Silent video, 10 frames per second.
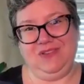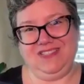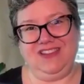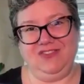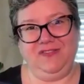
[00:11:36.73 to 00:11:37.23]

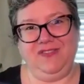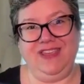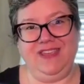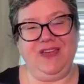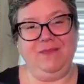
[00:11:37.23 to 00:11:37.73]
it was kind
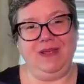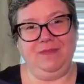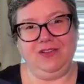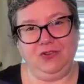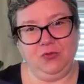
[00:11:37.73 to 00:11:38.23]
of, if
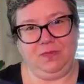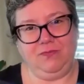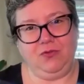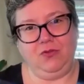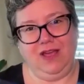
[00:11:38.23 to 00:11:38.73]
I'm helping
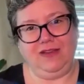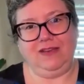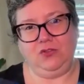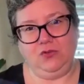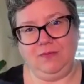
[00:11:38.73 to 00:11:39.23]
other
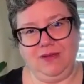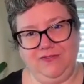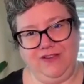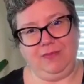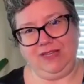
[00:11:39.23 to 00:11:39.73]
people, I need to
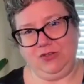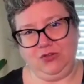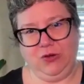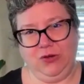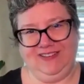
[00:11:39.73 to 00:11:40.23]
help my
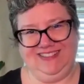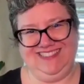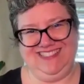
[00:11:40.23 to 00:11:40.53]
family too.